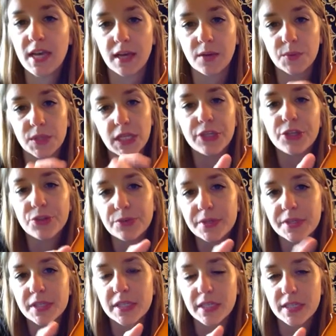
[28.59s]
And what they do
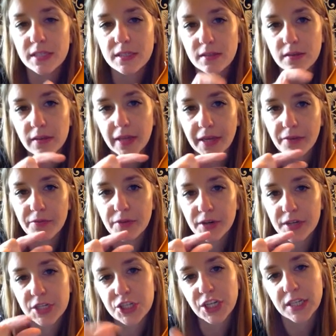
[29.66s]
is they like
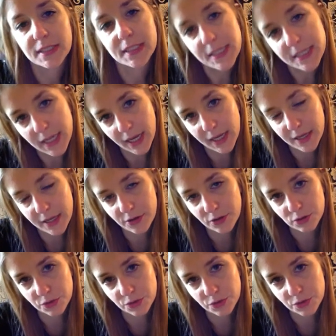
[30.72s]
very gently tighten or